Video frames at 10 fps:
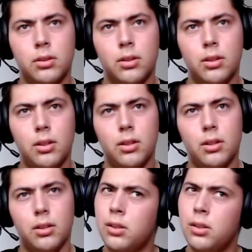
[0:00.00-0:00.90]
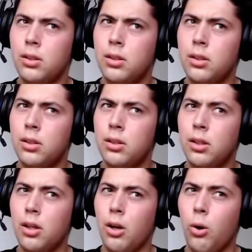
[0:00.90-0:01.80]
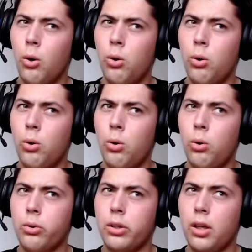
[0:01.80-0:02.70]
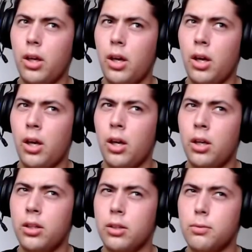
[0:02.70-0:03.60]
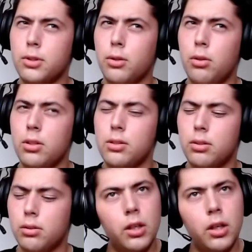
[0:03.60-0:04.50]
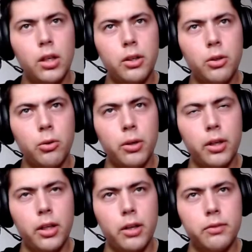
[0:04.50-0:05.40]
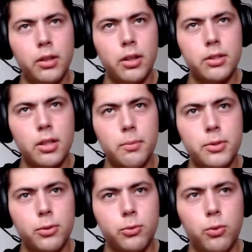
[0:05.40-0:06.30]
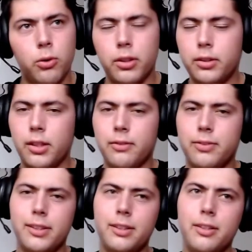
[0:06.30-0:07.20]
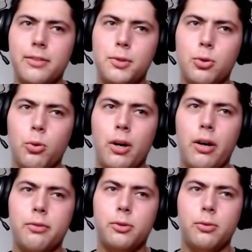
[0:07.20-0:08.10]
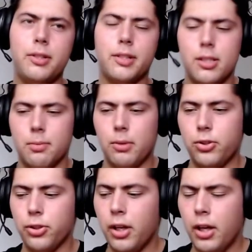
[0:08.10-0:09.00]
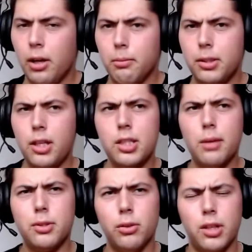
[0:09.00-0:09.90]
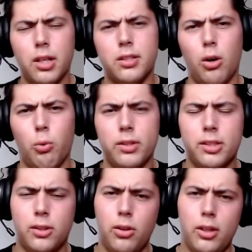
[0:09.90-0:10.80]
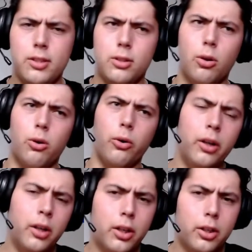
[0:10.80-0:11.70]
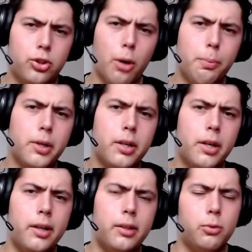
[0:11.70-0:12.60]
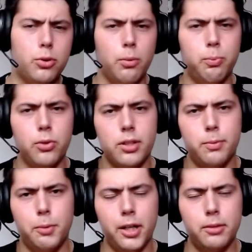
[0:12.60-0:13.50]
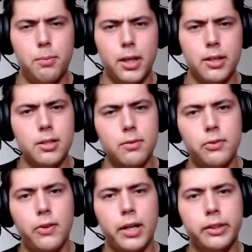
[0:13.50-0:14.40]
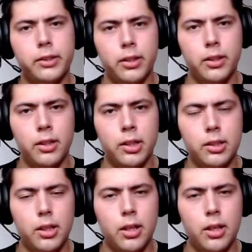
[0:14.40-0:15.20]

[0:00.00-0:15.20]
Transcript: Huh. Okay, that was curious. I already have the next episode loaded, thankfully enough, so I don't have to discuss much. But this episode as a whole was curious, so... Chopper and Usopp were spared because of the fact that